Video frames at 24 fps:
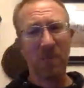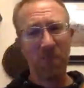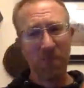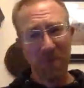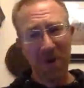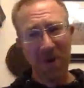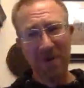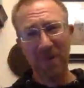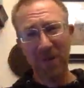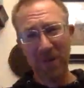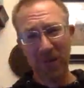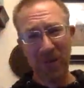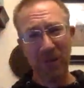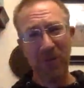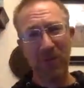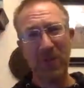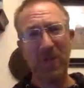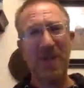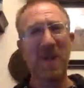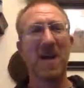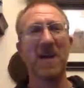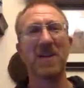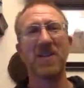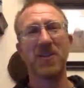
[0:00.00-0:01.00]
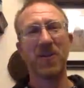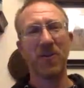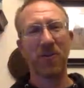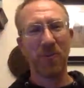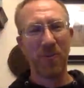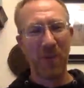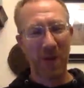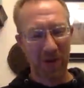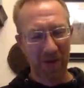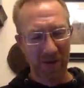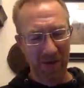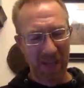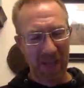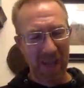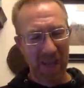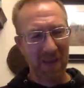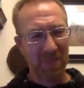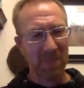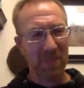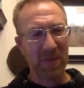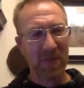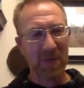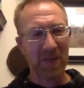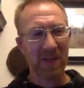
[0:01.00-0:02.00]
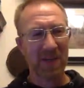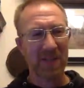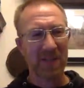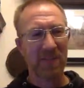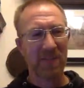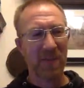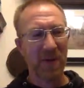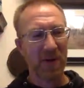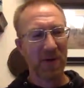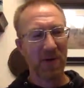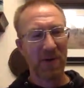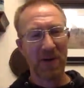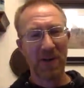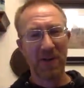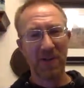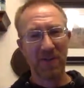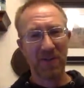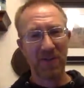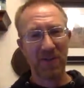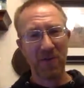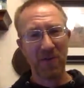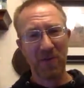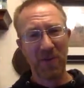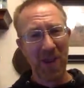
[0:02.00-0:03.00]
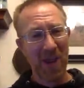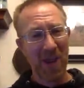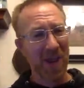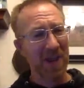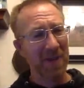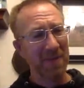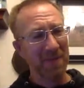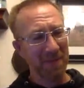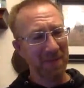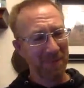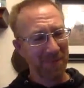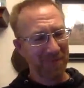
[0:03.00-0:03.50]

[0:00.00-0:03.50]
revolutionize your winter camping experience, okay?